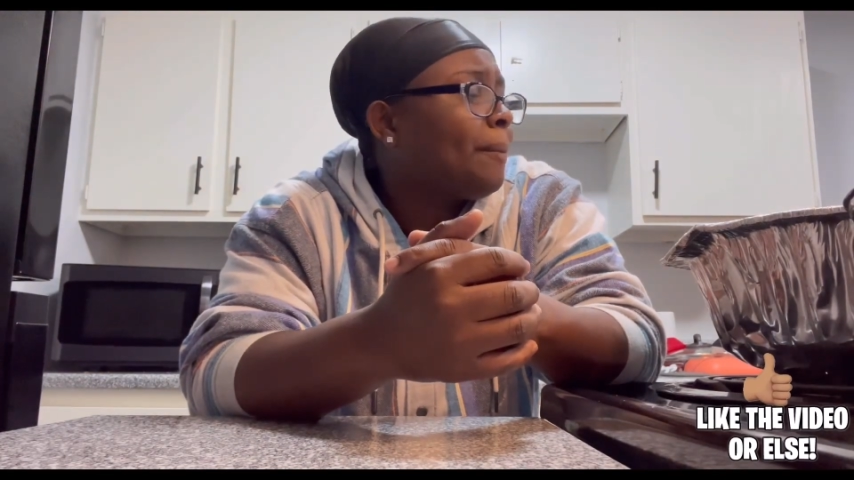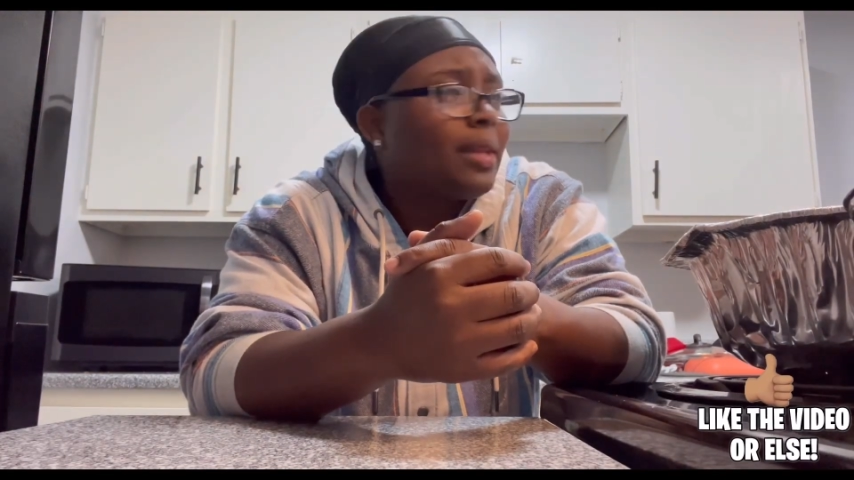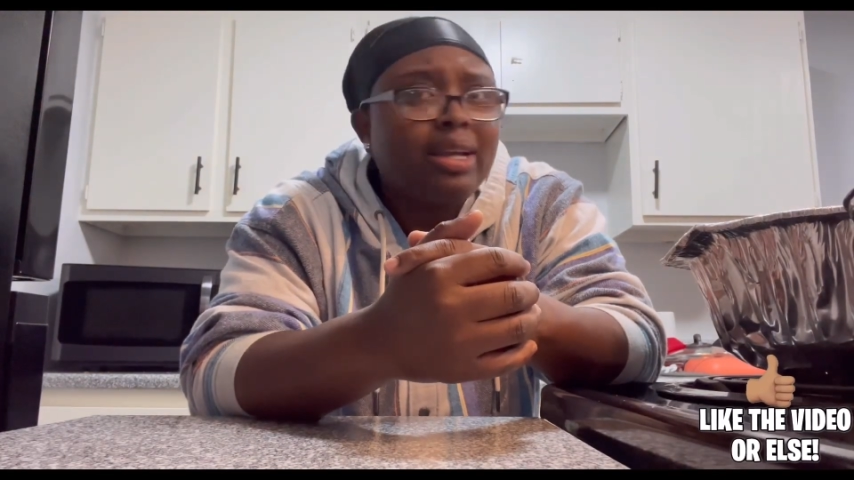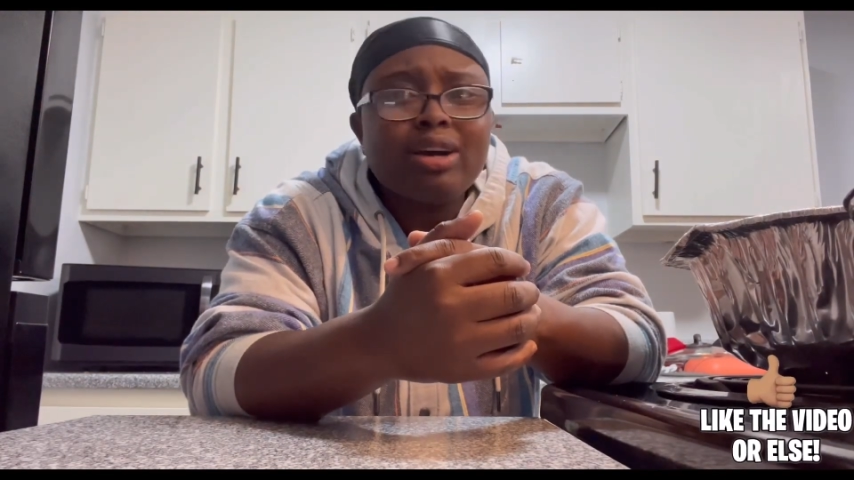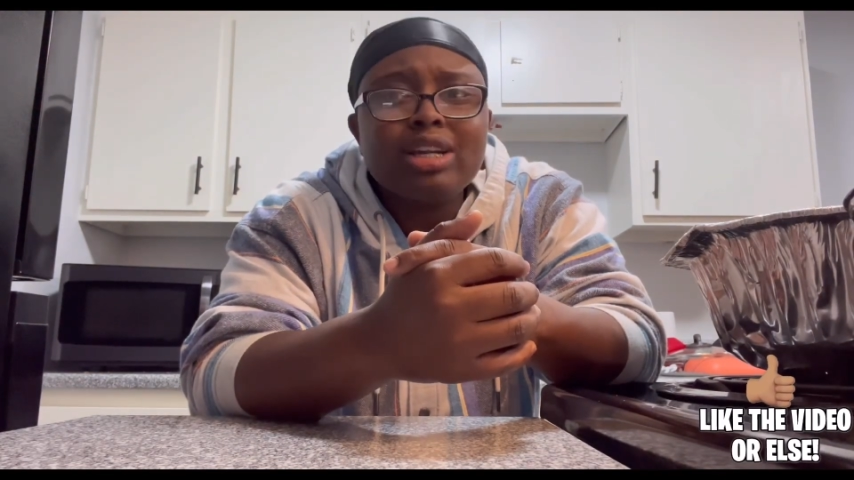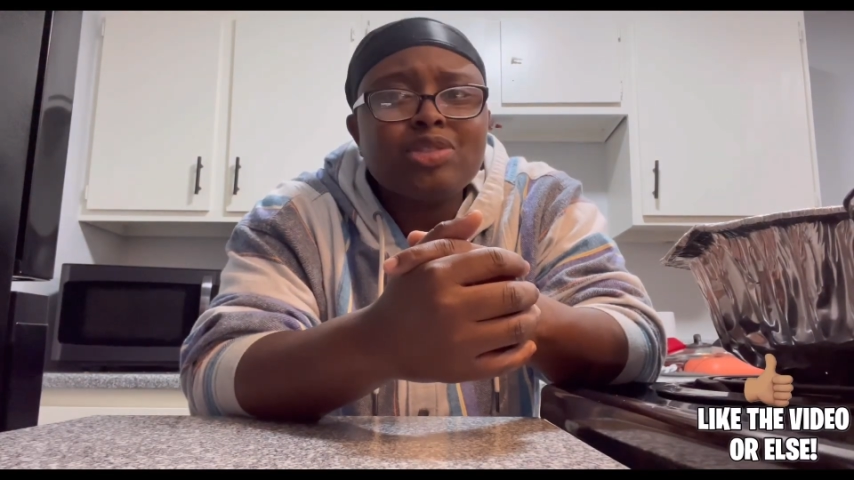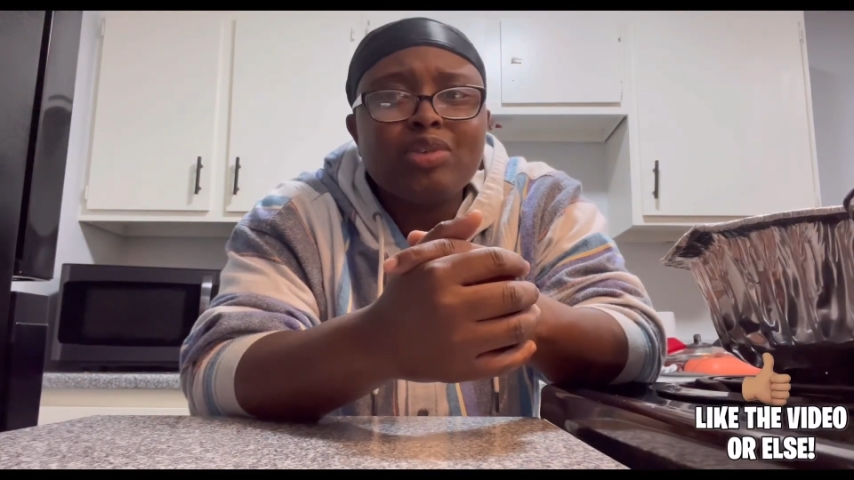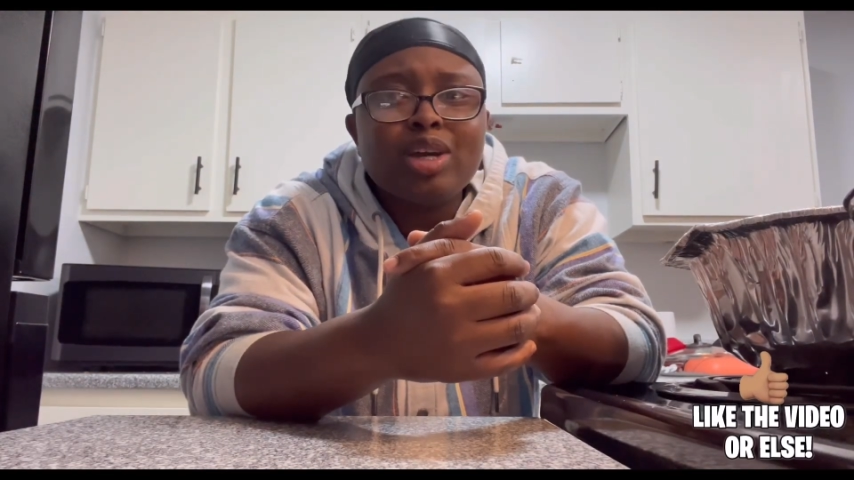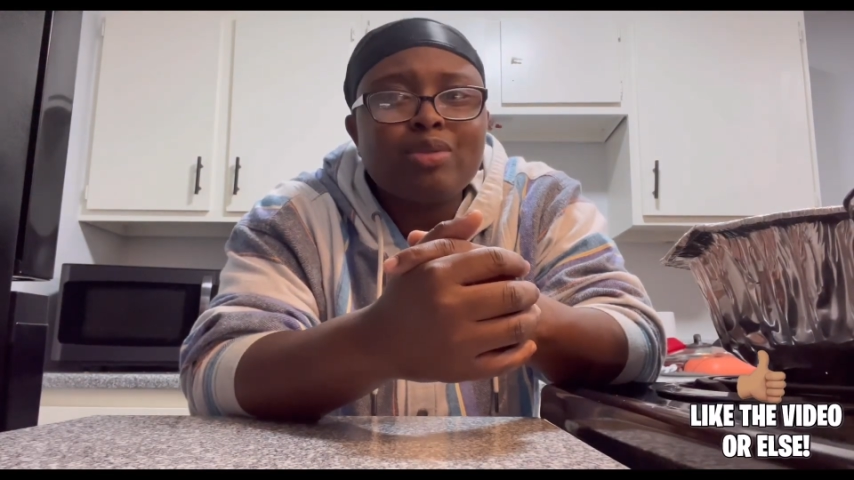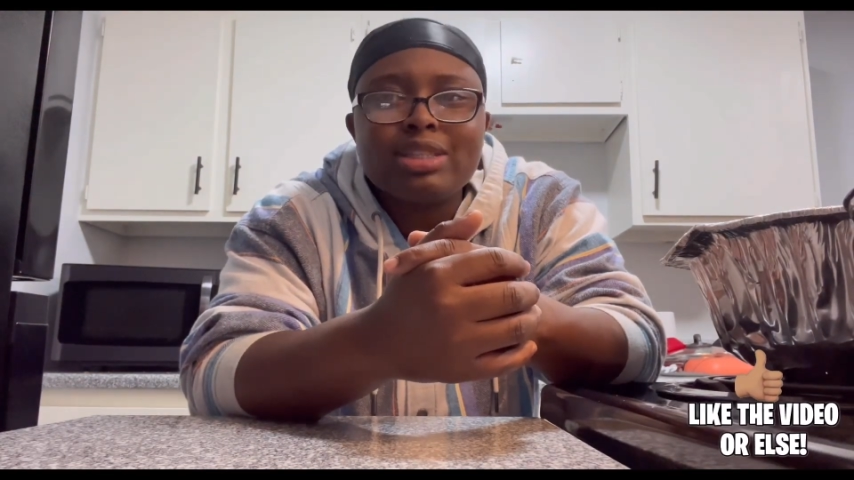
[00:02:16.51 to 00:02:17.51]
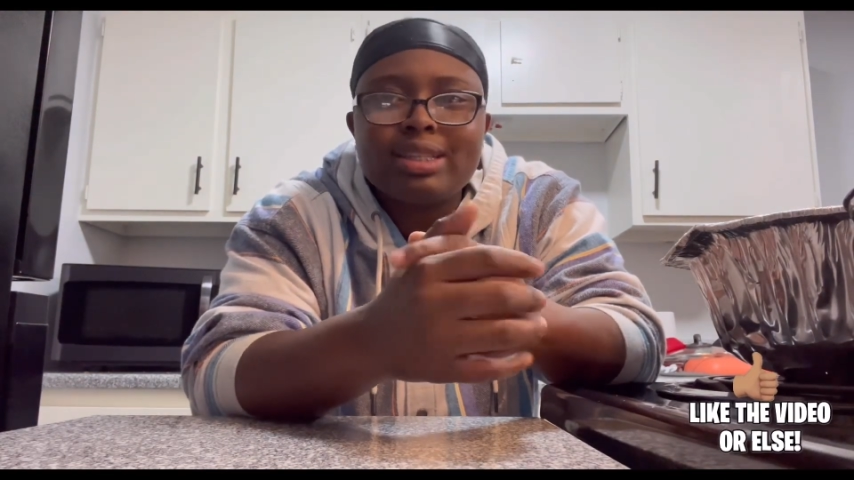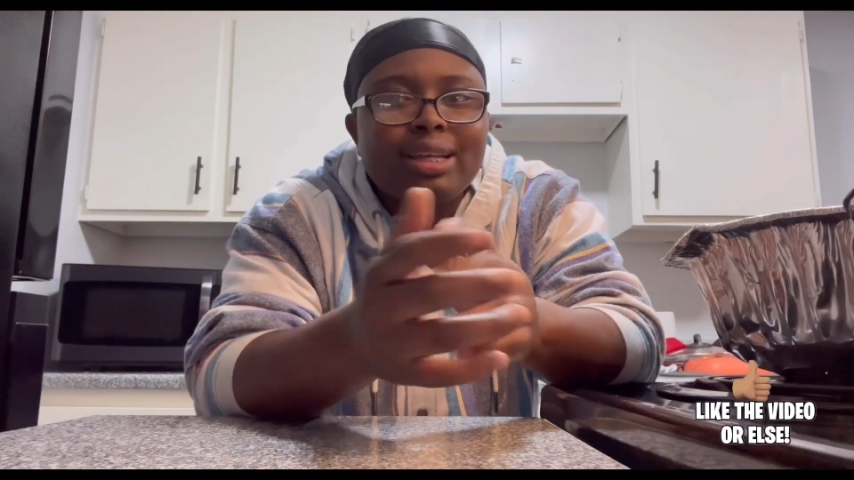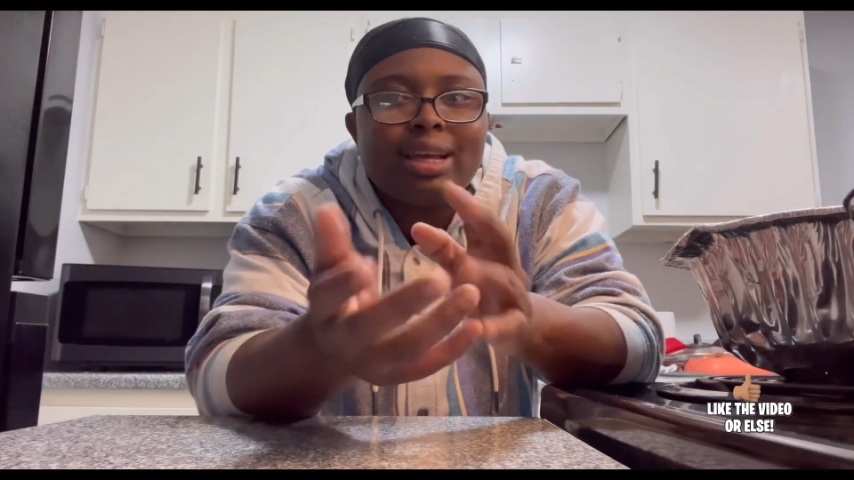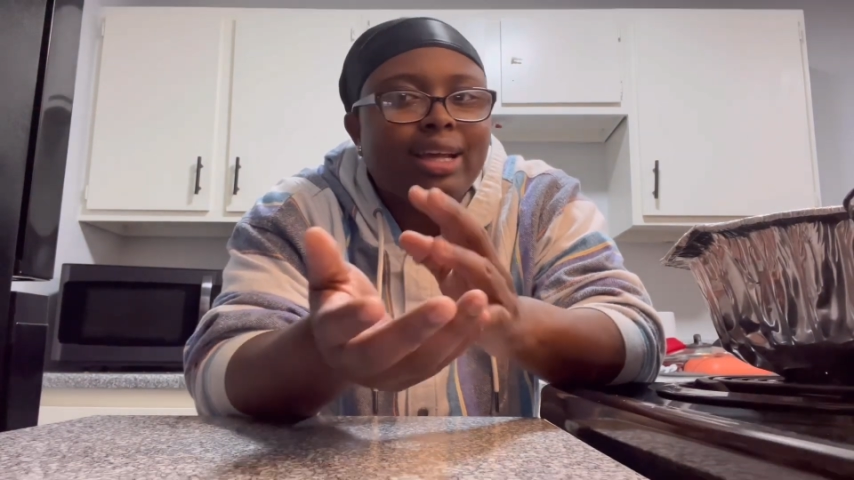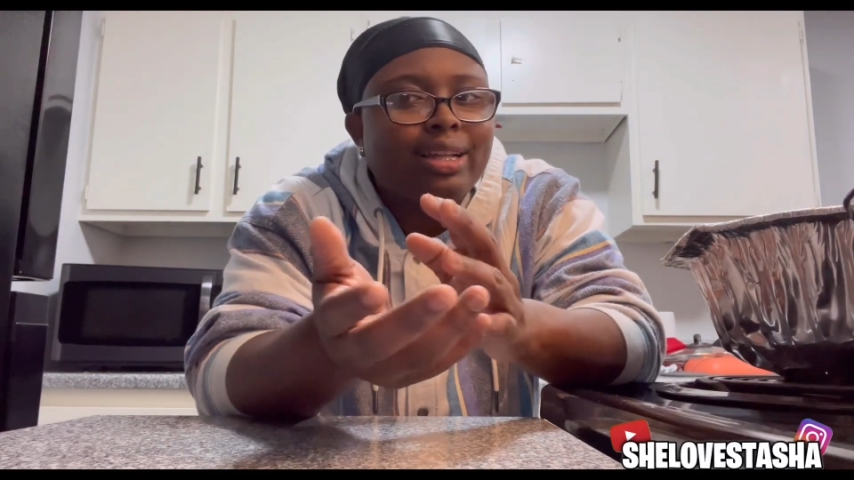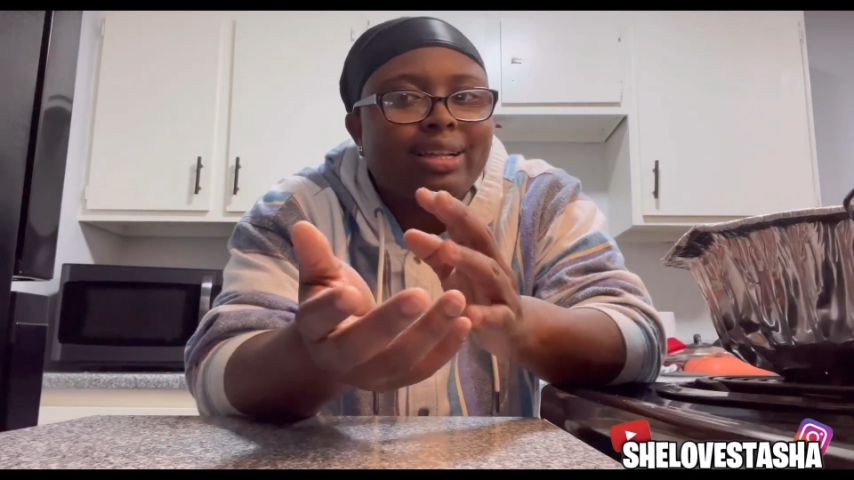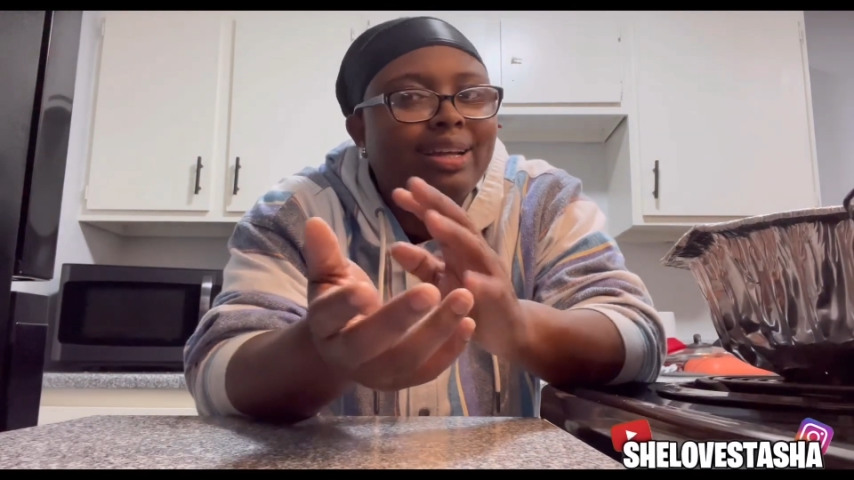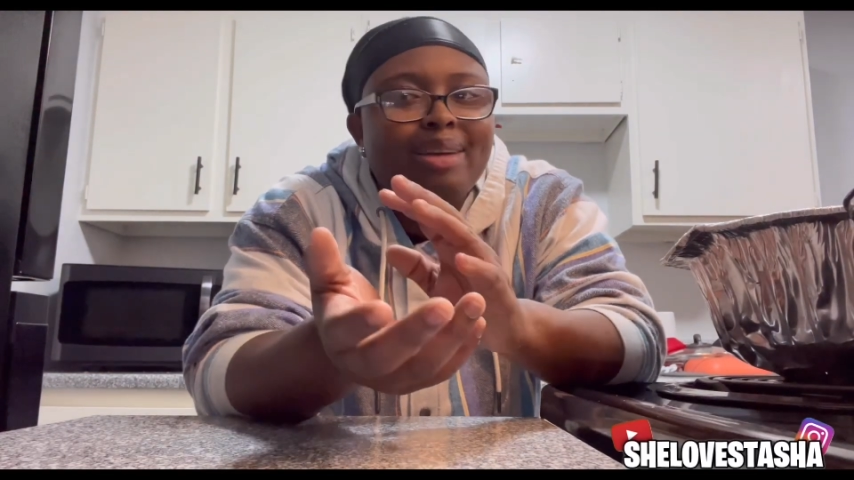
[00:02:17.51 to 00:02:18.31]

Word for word: And y'all, this video was, it